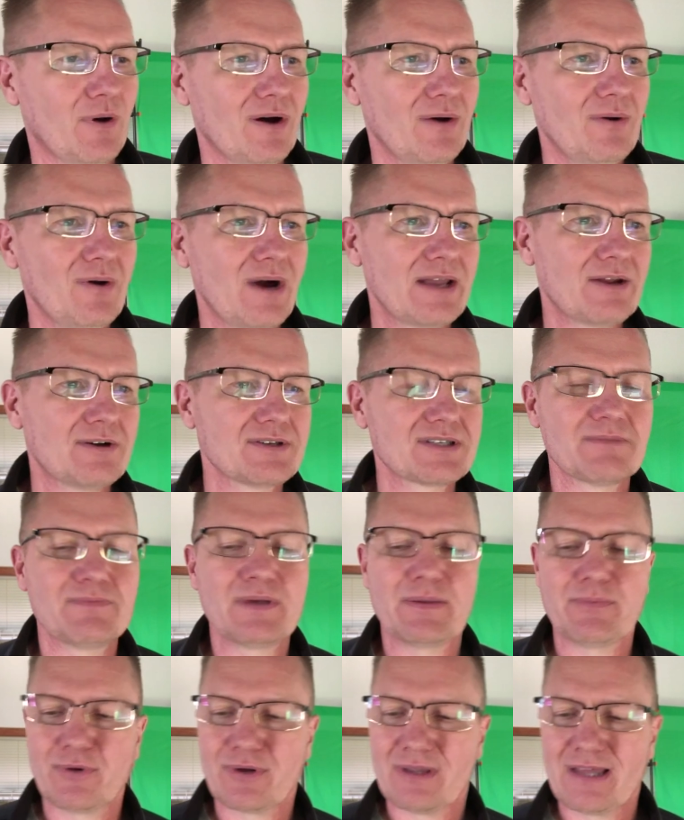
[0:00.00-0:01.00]
Oh, I know some
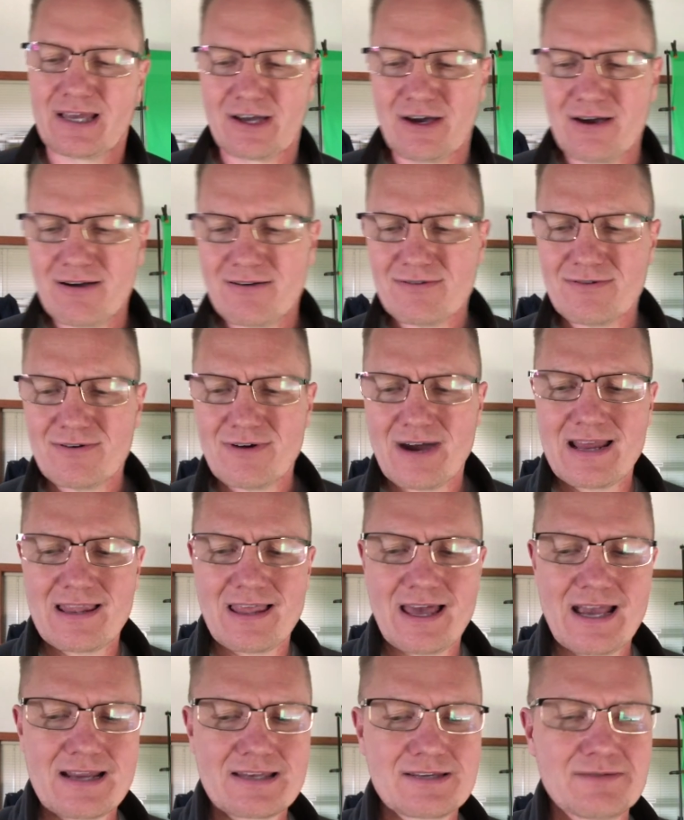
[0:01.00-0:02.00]
people are like, oh, I
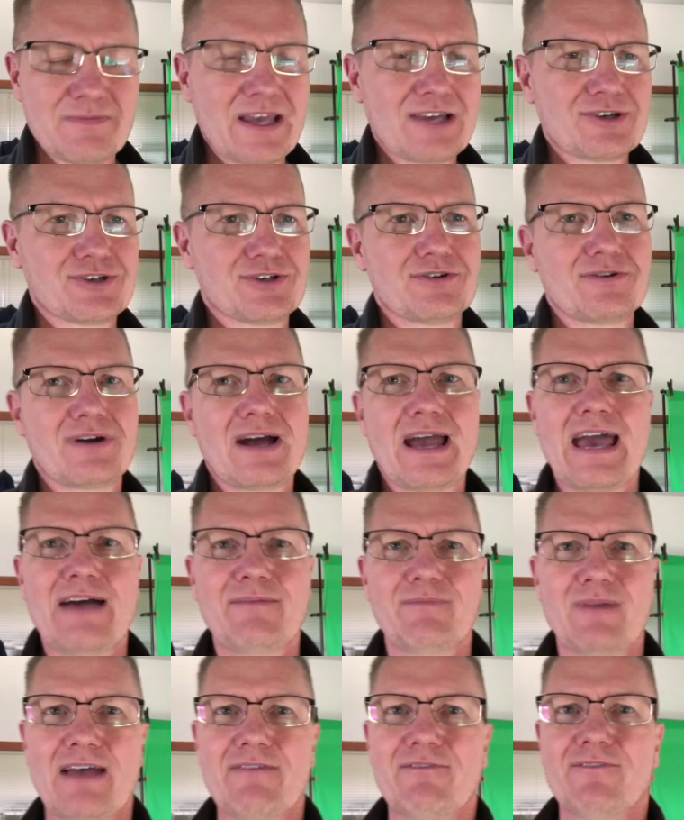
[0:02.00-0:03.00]
like to make sure I have
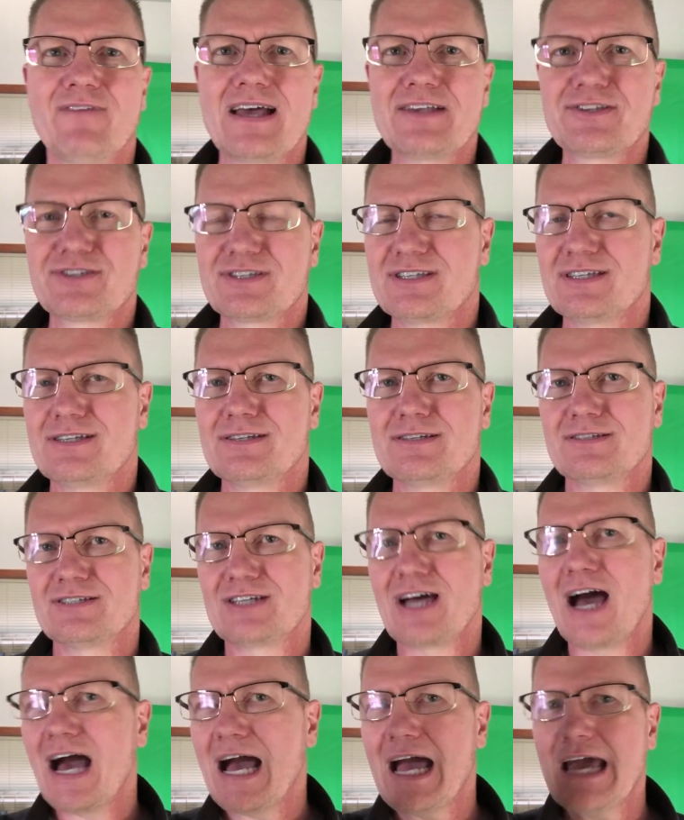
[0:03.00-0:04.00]
my vest and
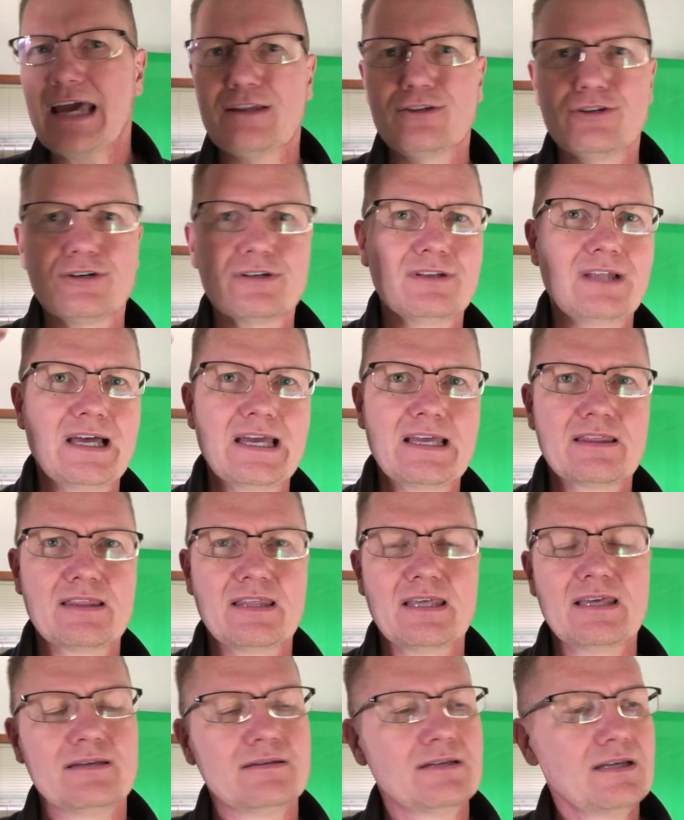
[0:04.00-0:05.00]
tie look like
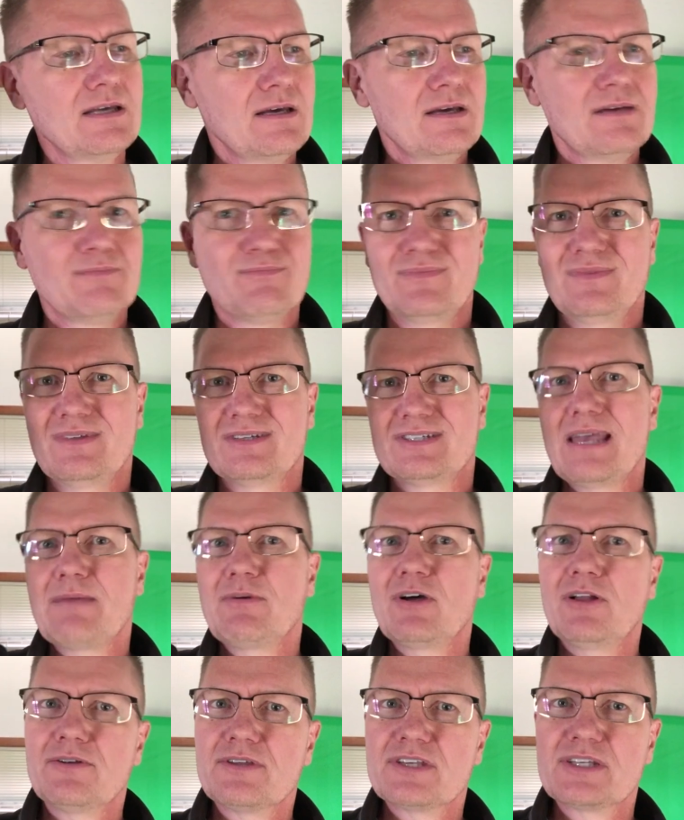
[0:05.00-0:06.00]
the, the same
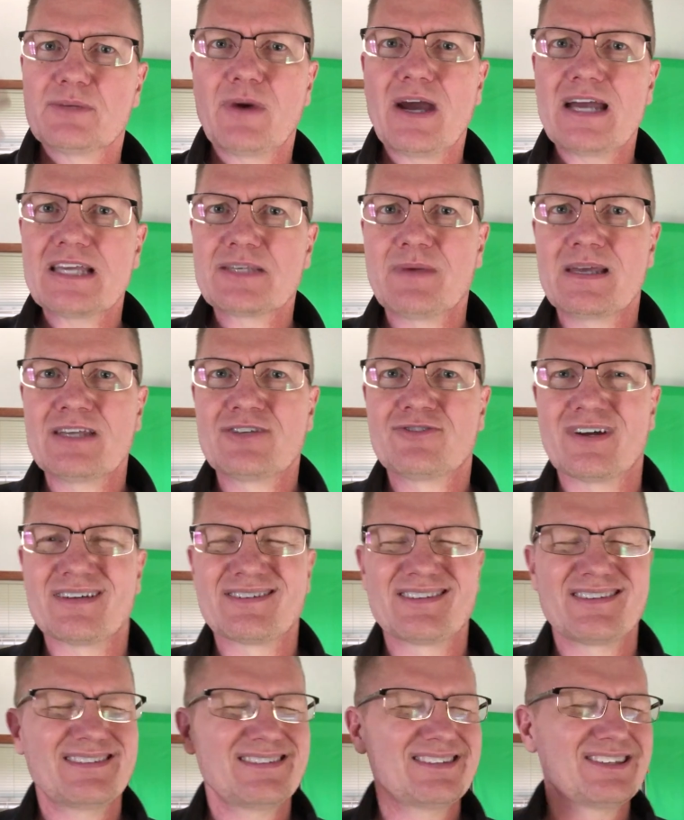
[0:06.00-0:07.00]
color as the bridesmaid's
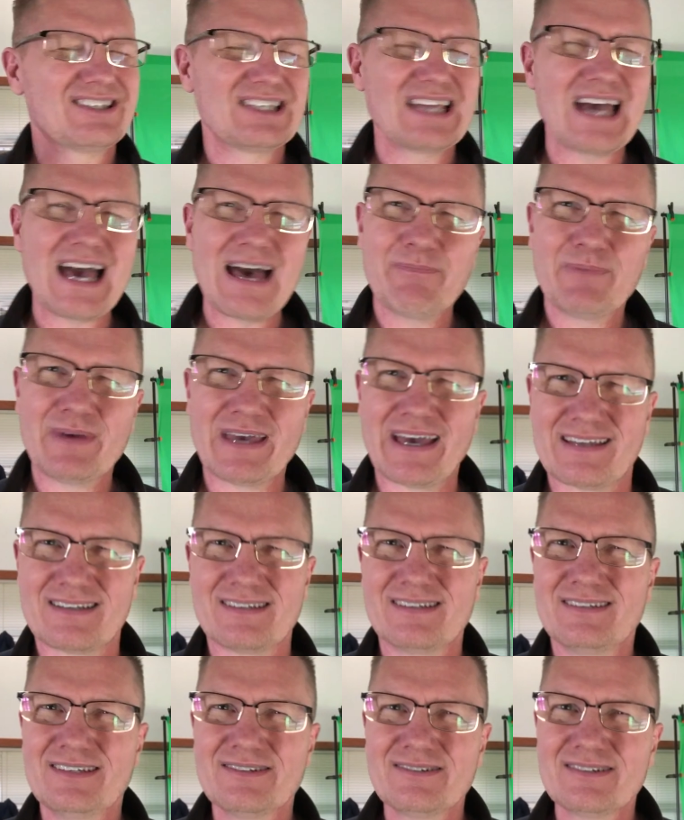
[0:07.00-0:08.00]
dress. Stop
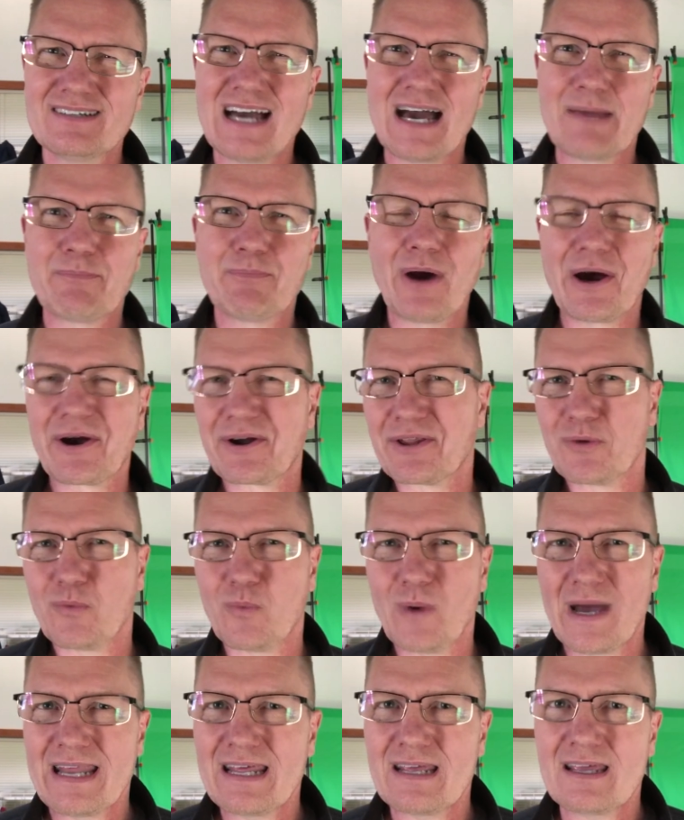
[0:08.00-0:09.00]
it. You're not part of the
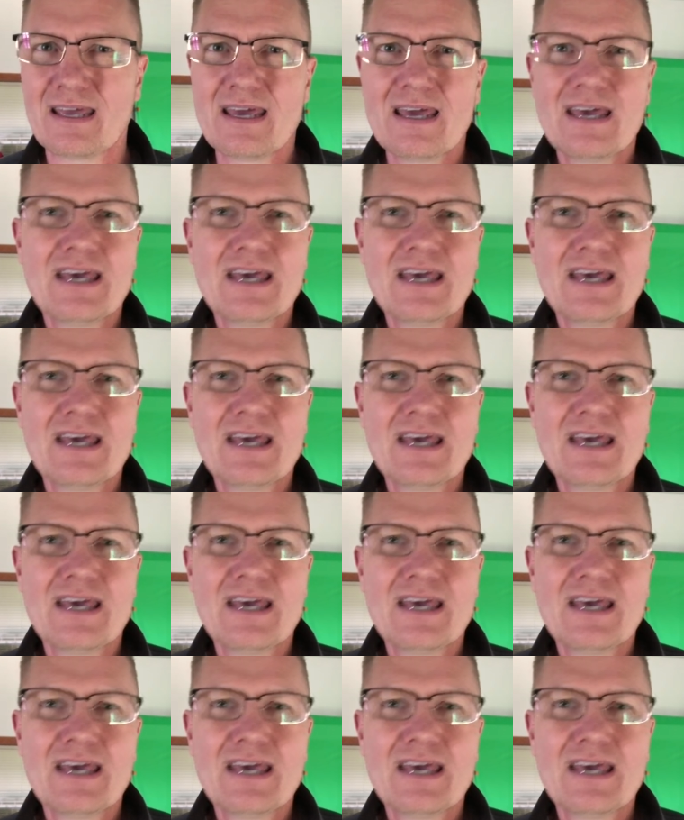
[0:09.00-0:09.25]
wedding.